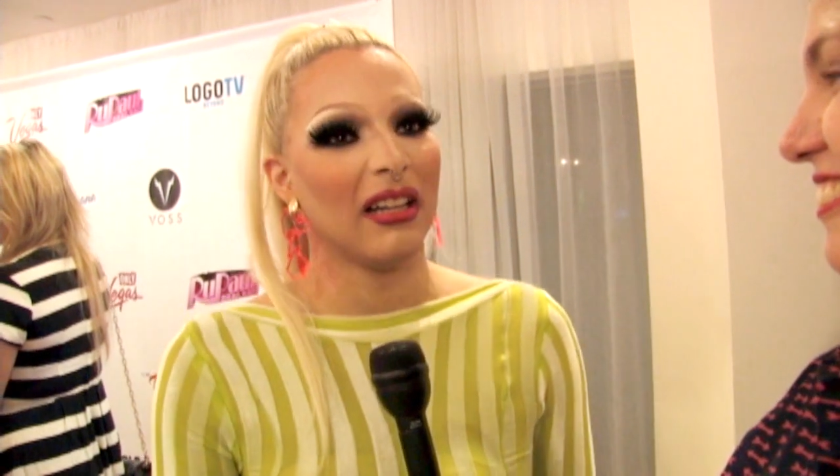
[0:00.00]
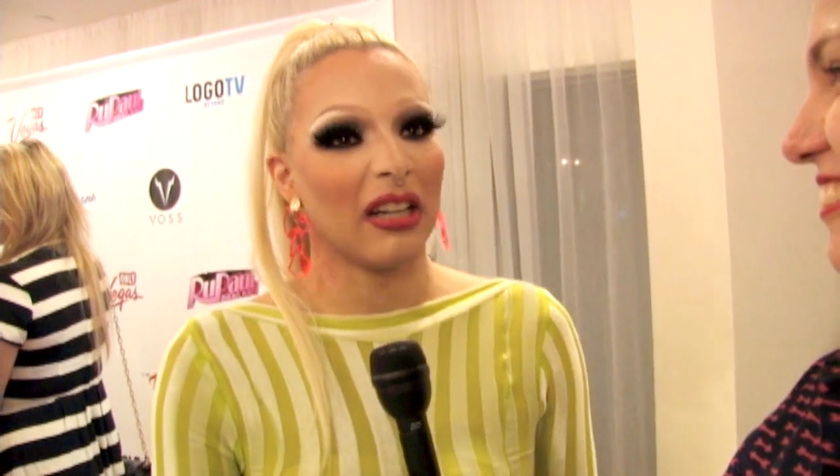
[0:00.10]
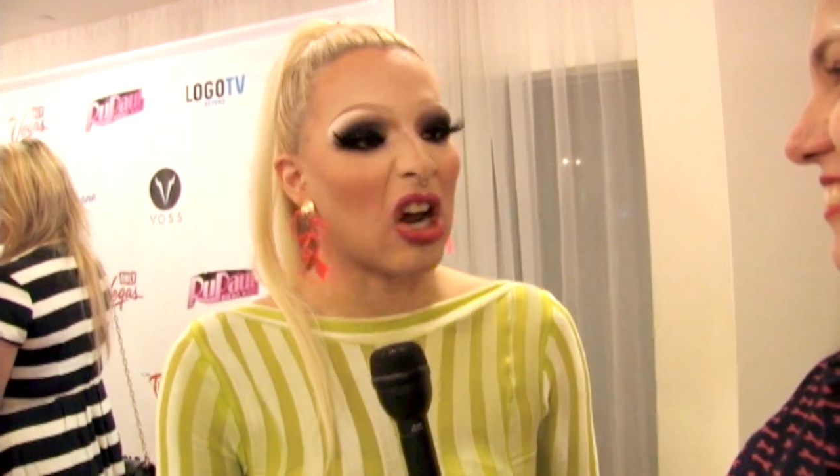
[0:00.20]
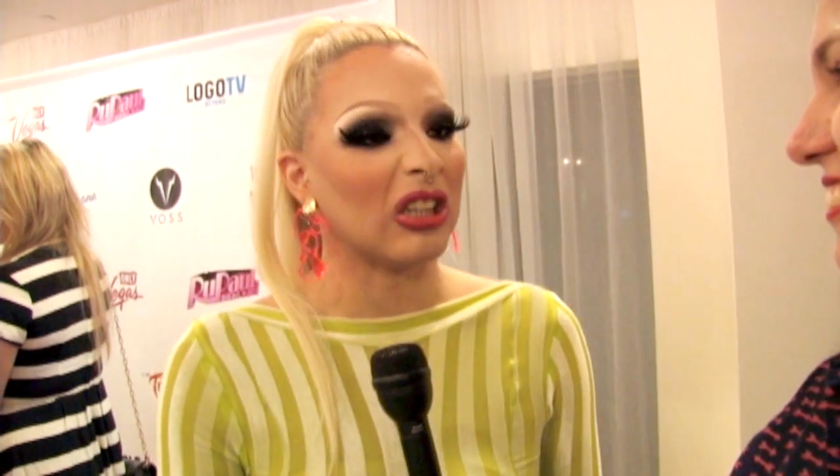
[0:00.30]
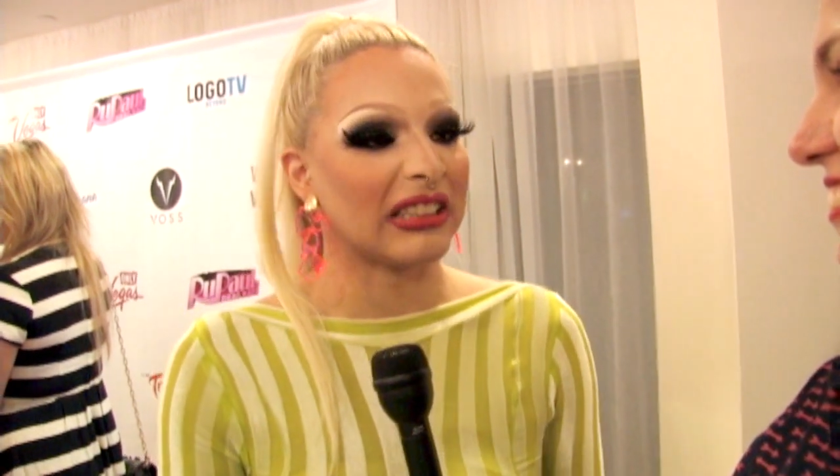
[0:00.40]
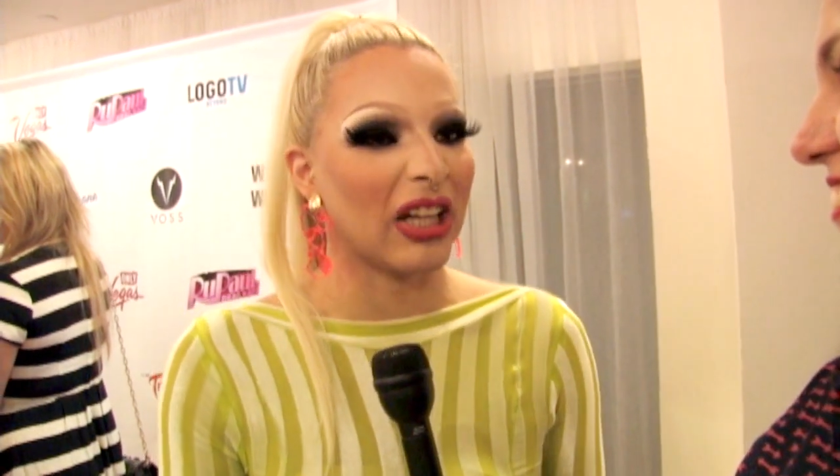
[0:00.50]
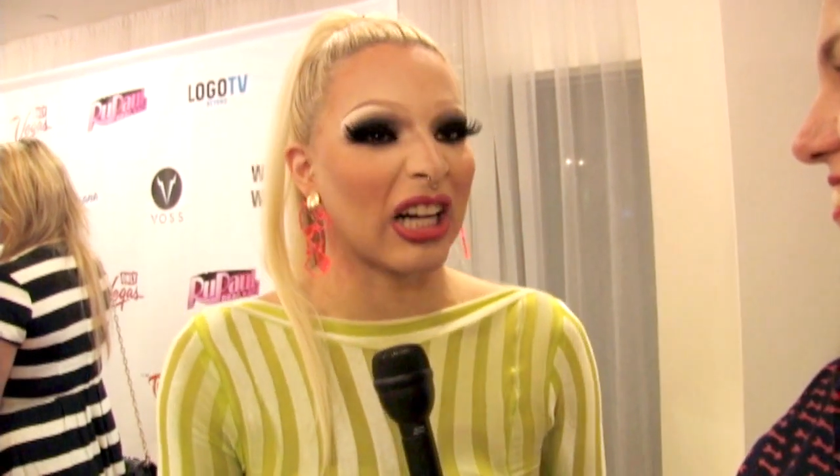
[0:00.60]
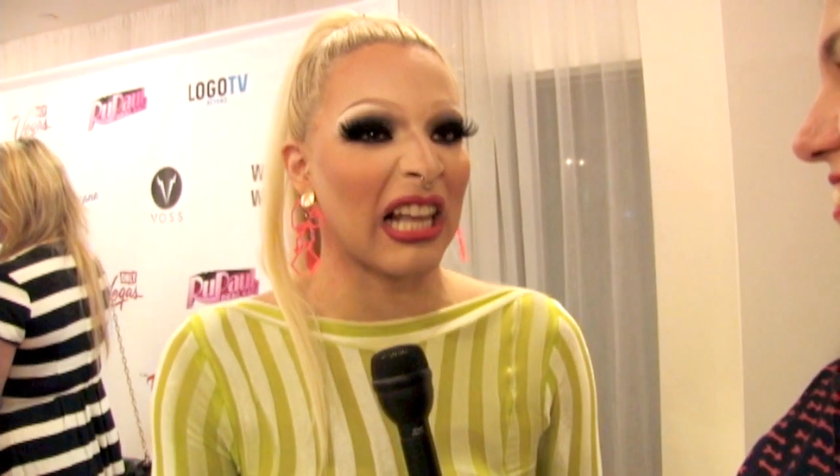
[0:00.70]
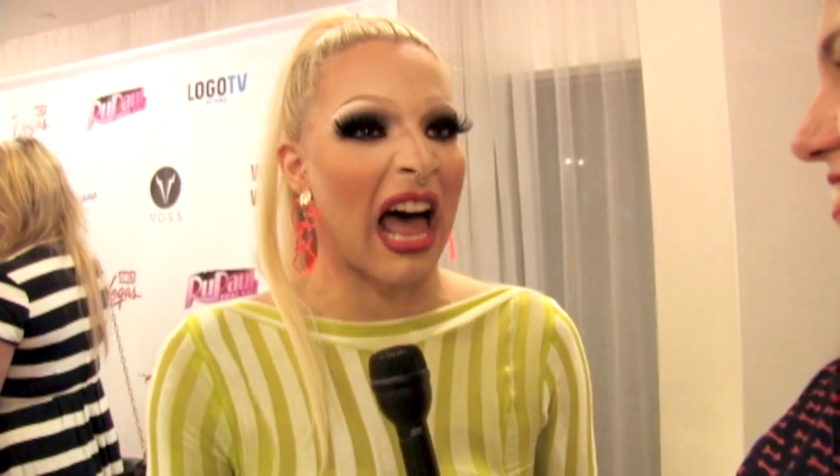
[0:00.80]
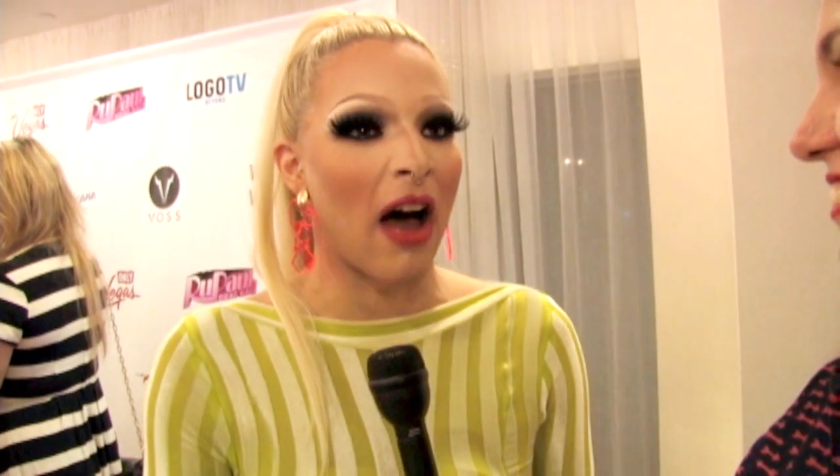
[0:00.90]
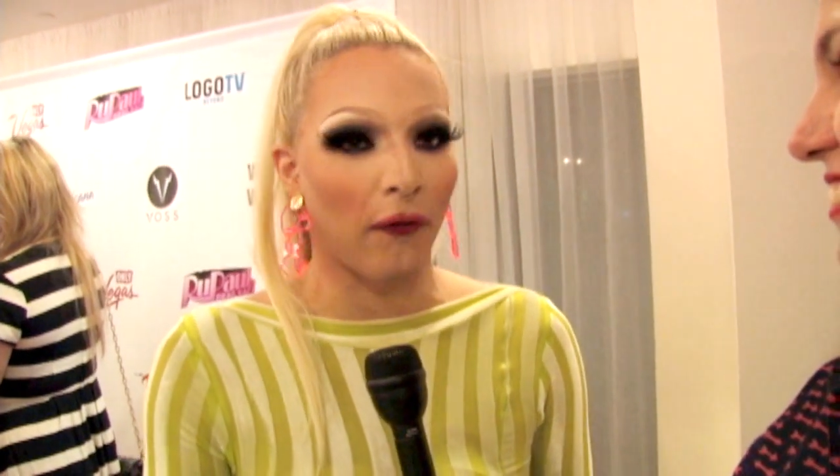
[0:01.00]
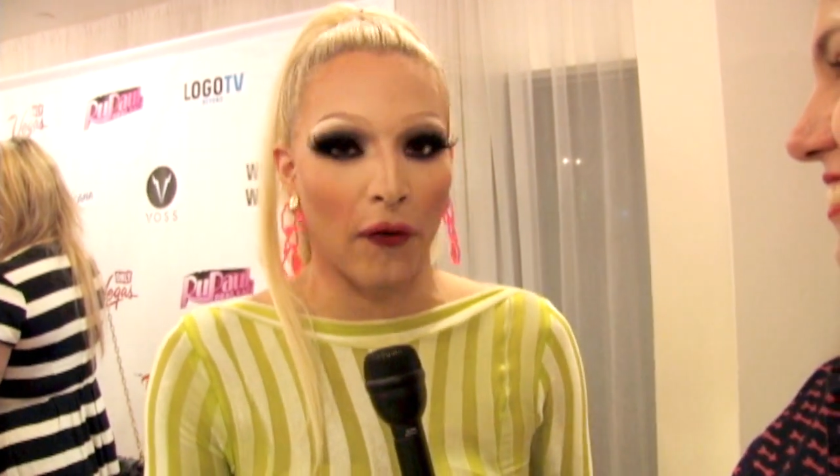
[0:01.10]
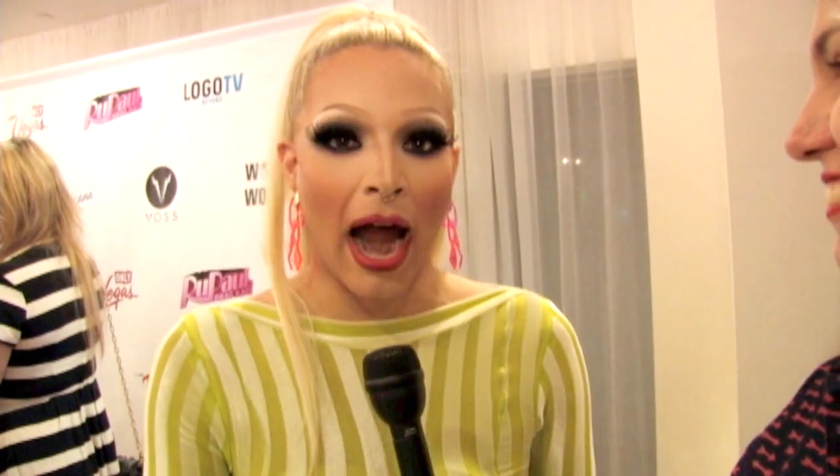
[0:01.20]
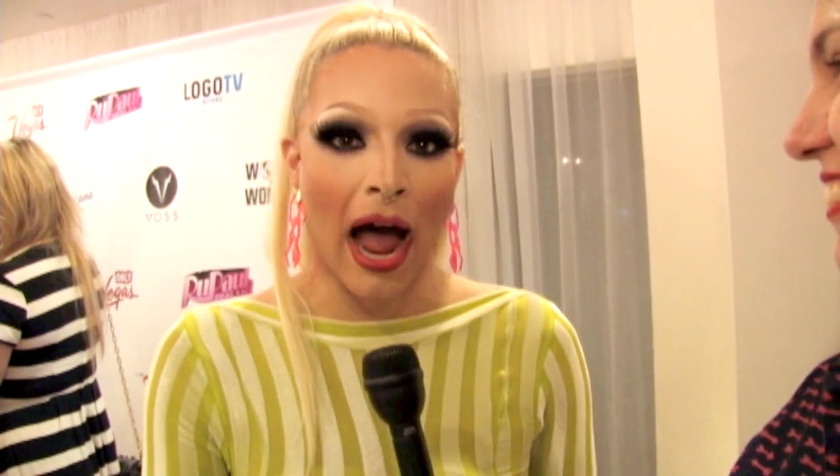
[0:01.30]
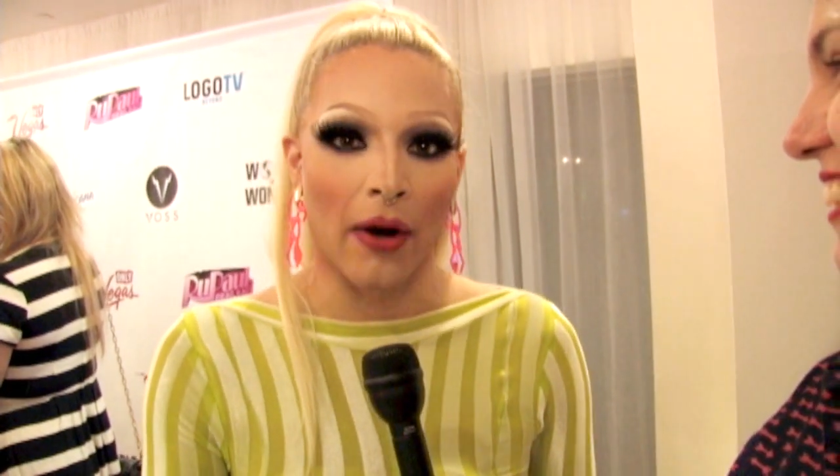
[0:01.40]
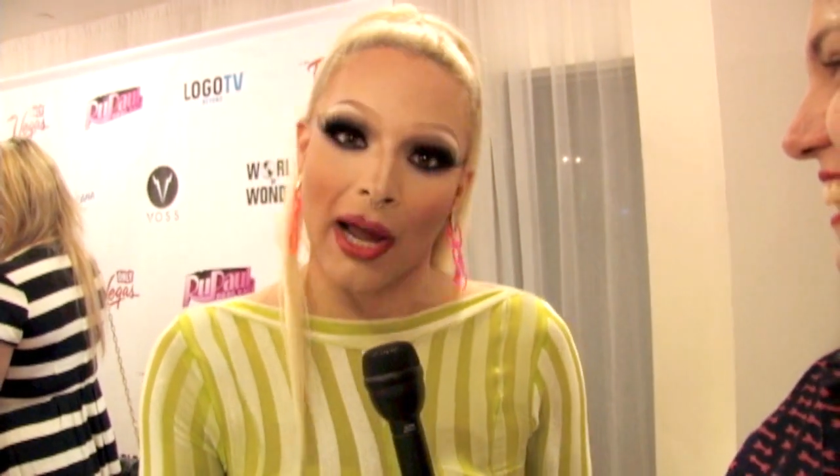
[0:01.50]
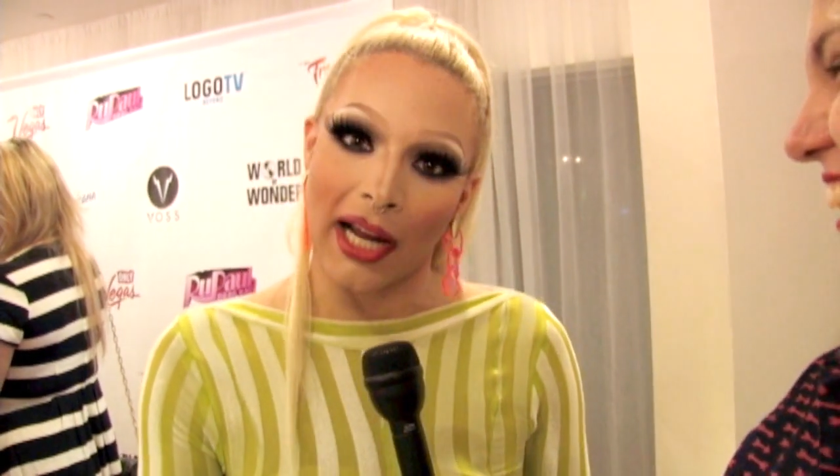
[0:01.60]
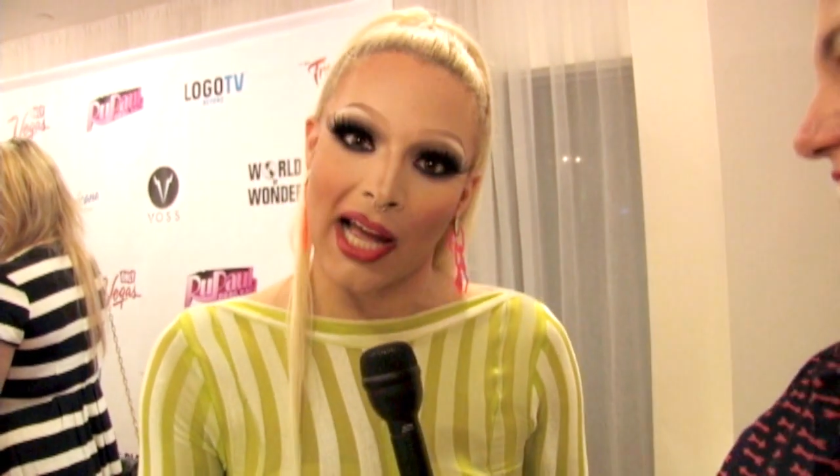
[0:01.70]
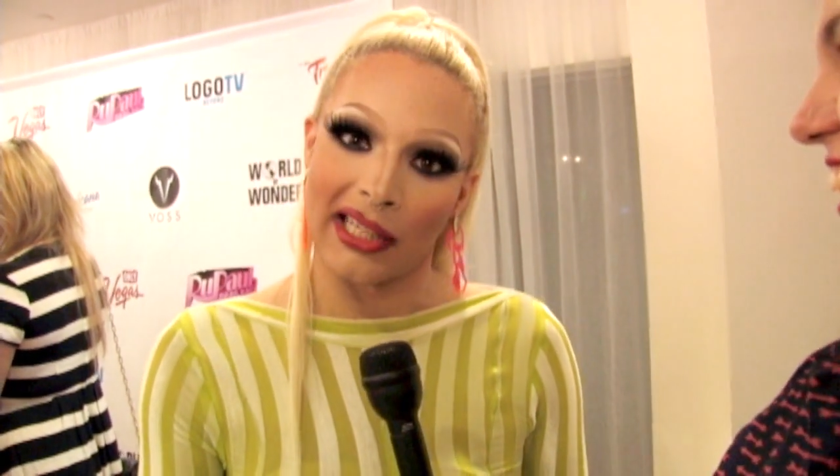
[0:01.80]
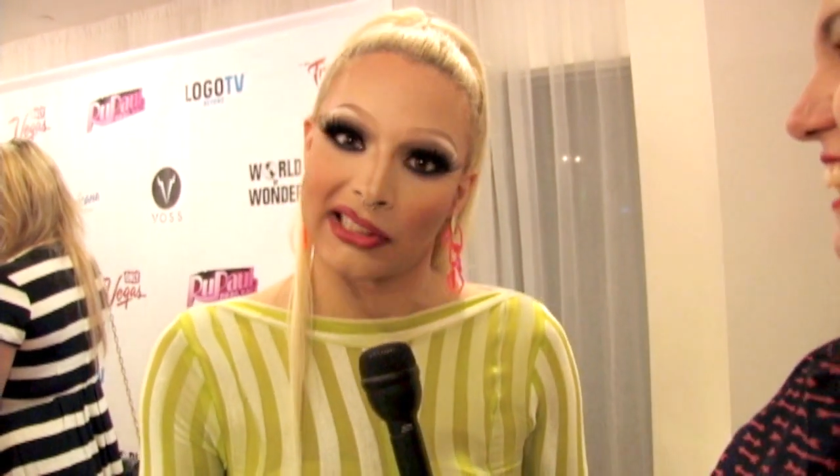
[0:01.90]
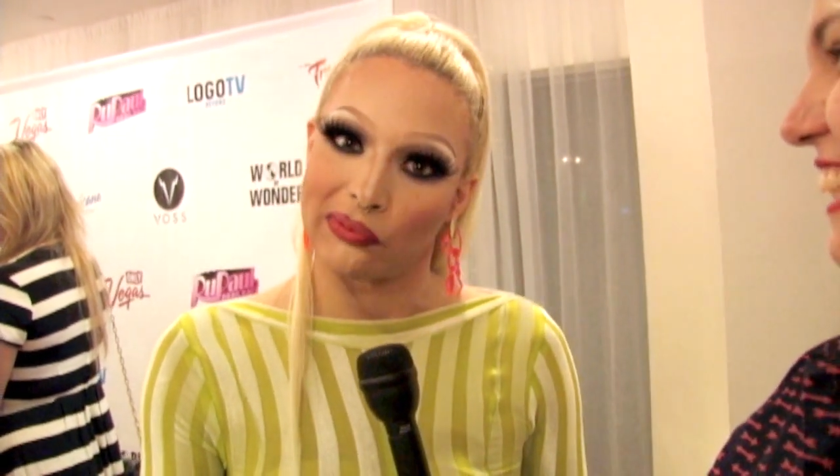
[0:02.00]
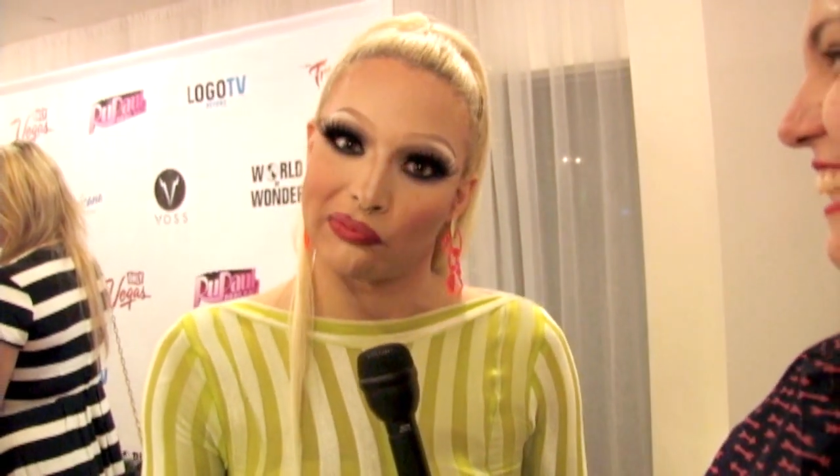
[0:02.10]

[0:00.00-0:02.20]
you know, see the clown frown, I guess.